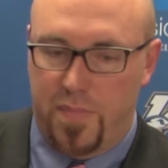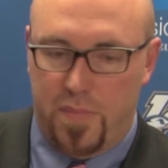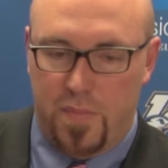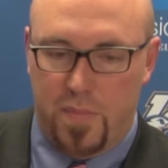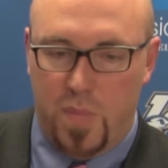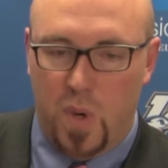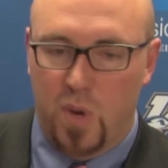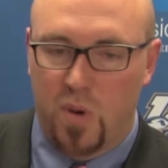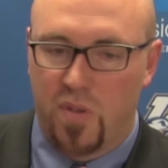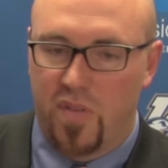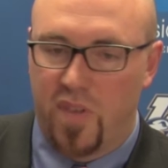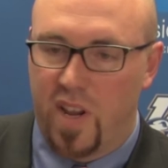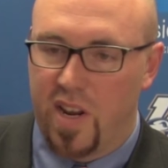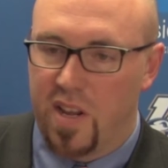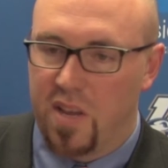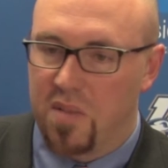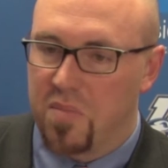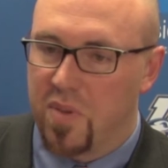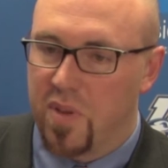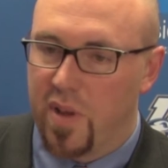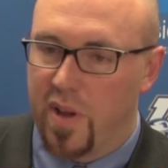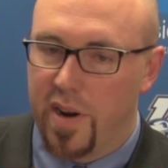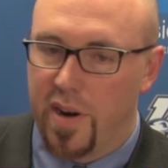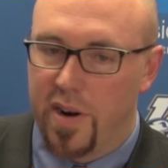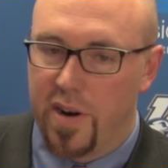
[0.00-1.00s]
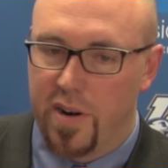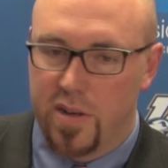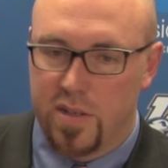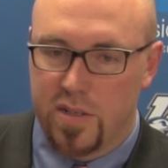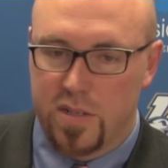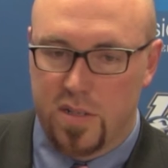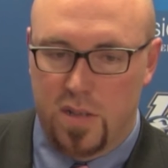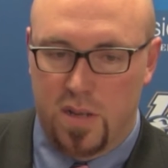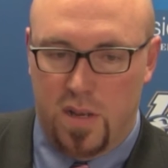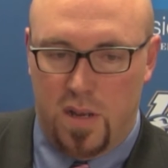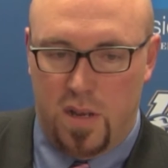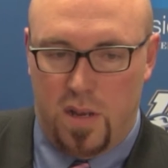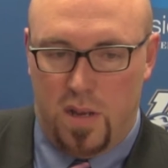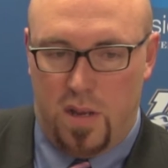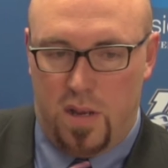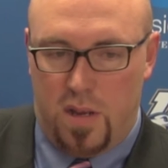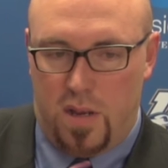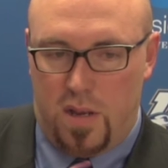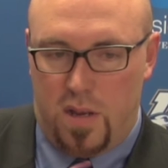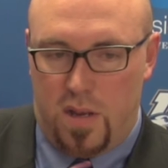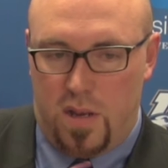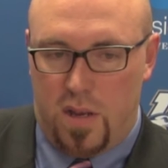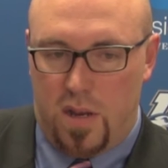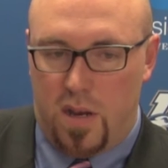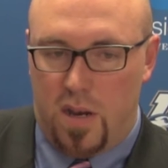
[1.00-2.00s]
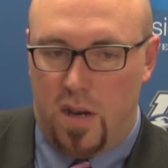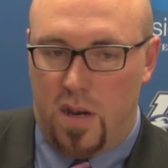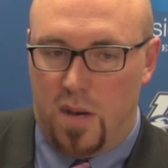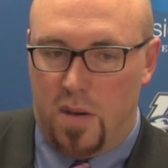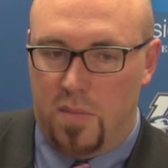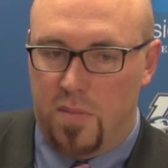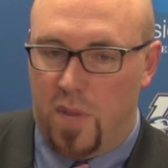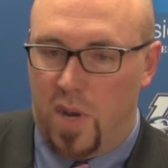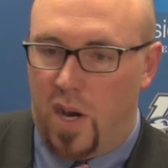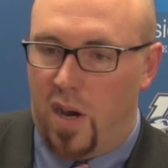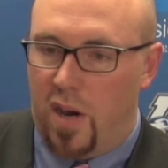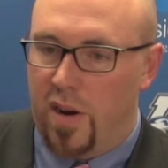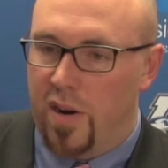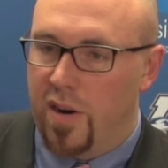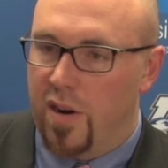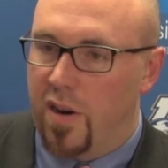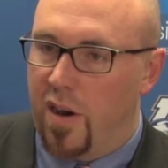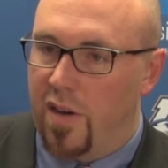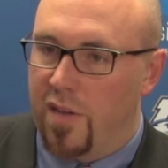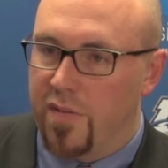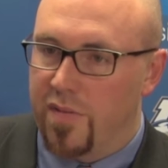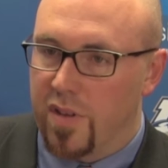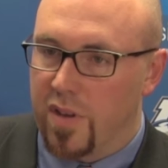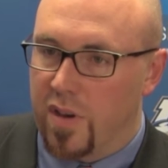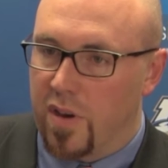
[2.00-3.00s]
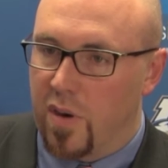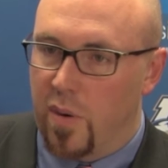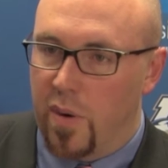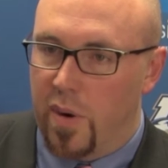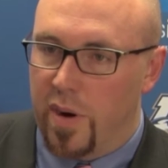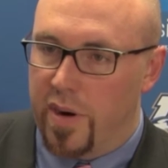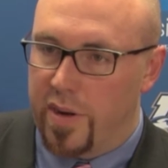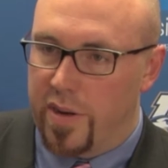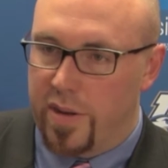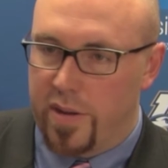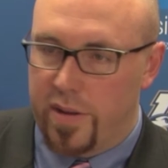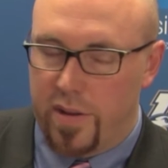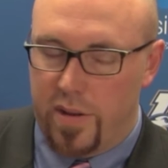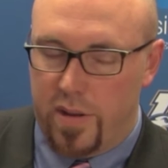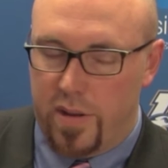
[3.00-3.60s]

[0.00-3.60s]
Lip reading: Motivating players on and off the court,